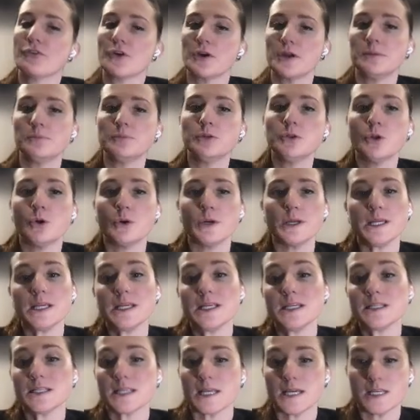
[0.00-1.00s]
for
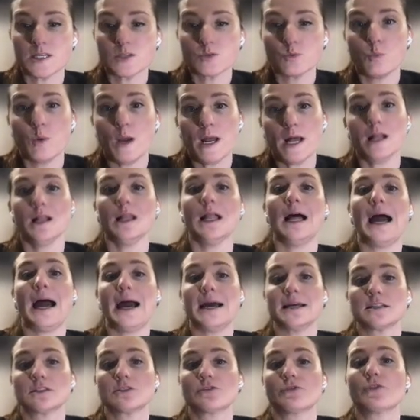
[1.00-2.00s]
employees as well
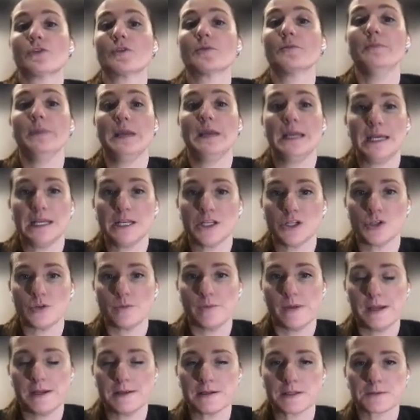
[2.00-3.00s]
as for
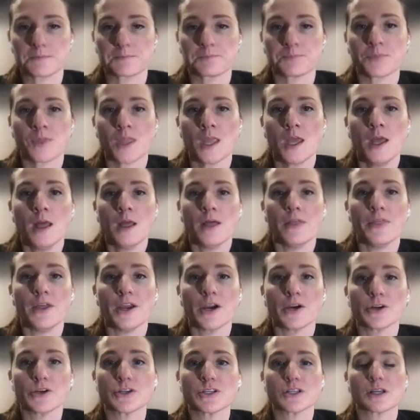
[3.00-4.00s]
management.
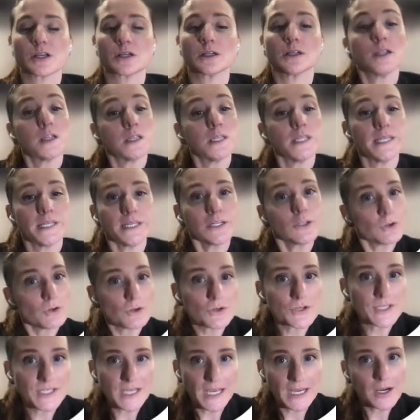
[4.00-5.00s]
There's
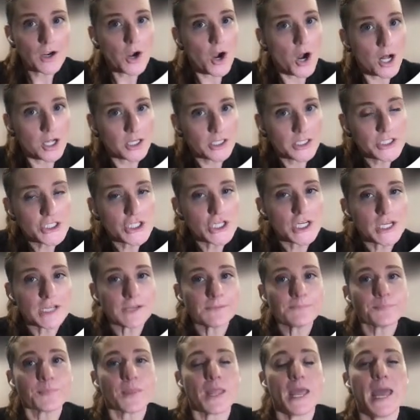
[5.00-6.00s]
clinical
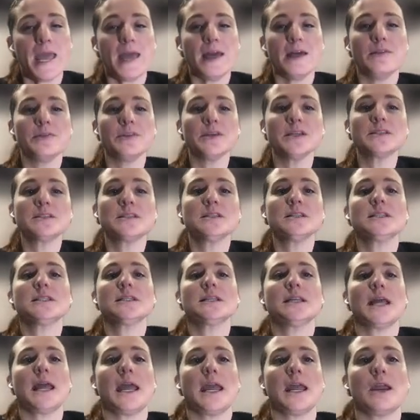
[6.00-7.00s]
psychology, and this is an